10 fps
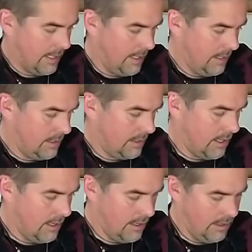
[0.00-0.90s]
Like
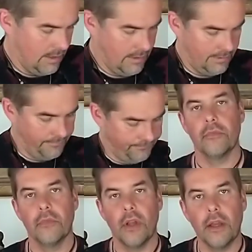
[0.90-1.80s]
this.
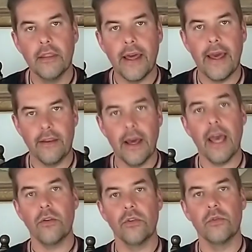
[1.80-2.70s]
In the end
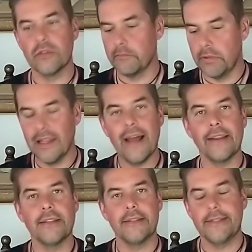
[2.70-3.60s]
I had to use
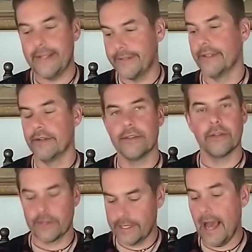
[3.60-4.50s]
bloody
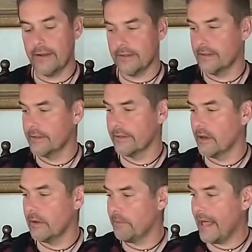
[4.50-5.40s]
scissors to cut
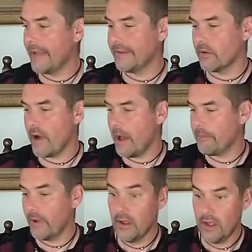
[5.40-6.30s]
the plastic
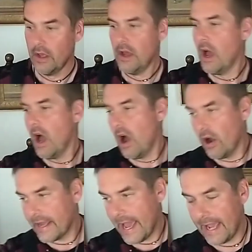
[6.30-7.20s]
wrap.
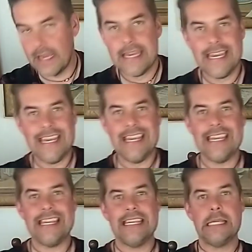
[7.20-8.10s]
Okay,
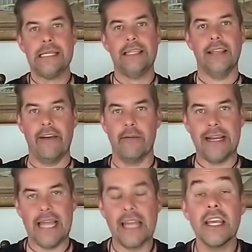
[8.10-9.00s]

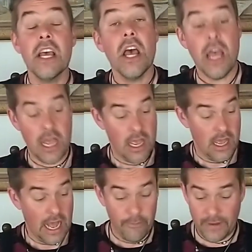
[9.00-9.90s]
never mind that.
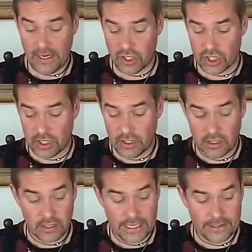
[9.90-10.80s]
I'm finished.
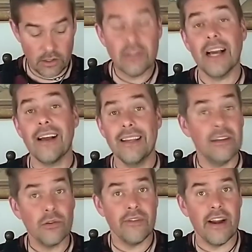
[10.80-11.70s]
It looks
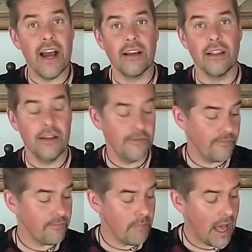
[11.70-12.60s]
very
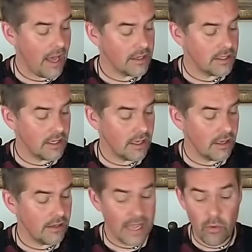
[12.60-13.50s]
ugly, but
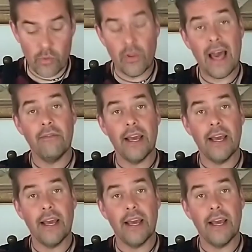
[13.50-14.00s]
now we will